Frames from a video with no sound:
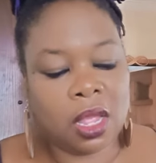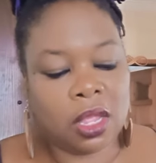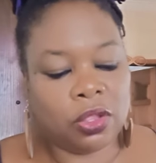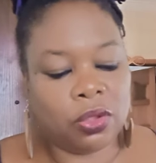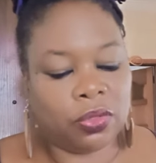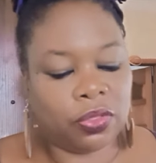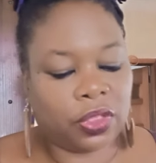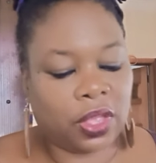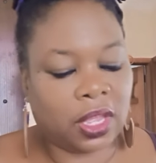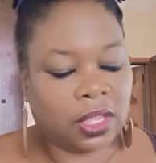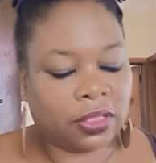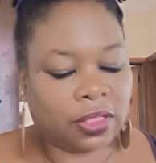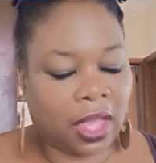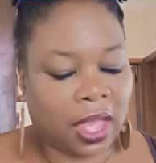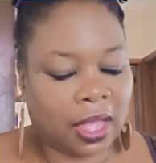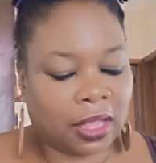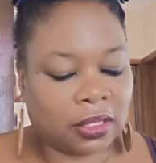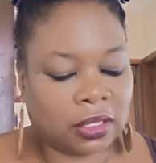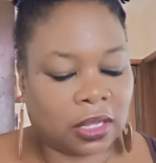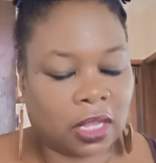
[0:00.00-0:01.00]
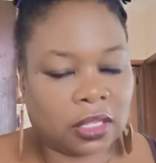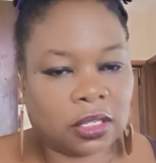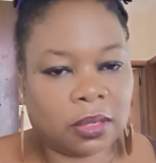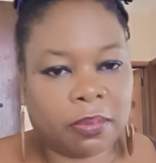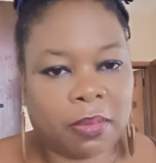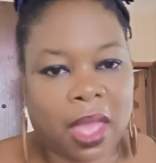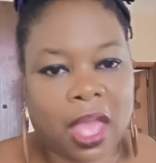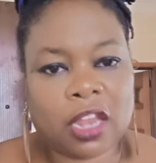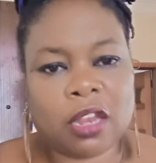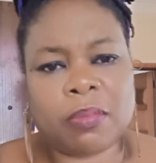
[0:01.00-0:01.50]
You think that doesn't
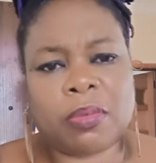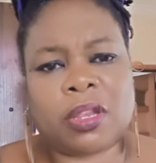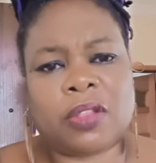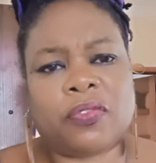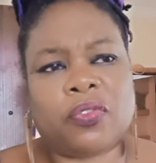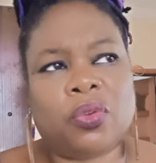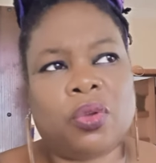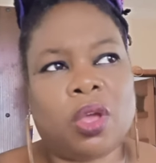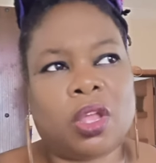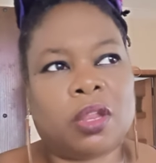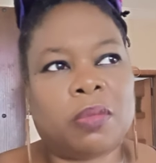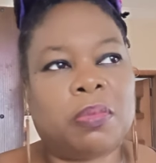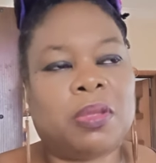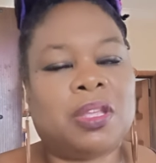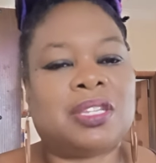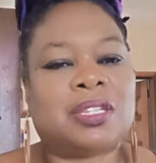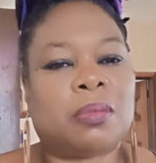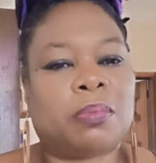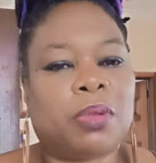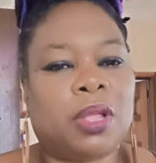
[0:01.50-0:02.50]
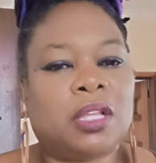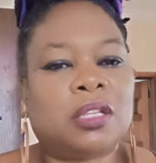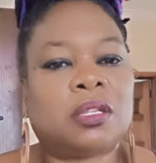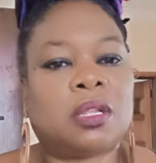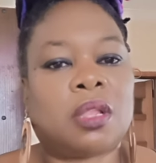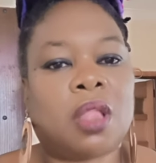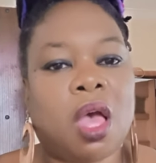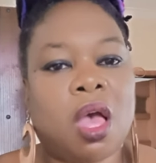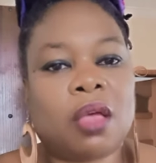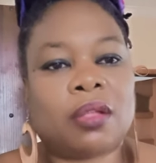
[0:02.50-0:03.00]
matter, but if you're going to be someplace a
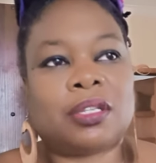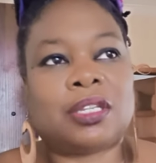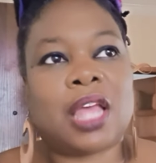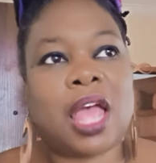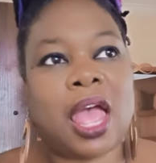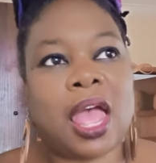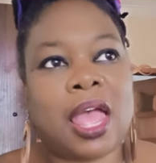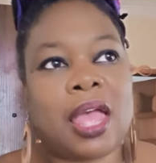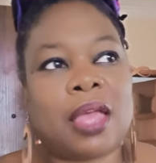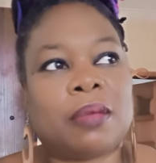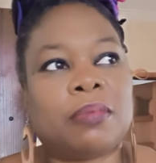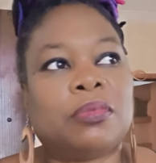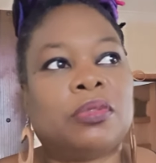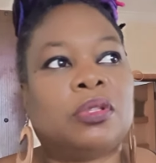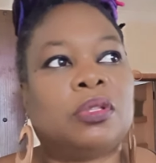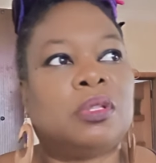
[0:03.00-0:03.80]
long time,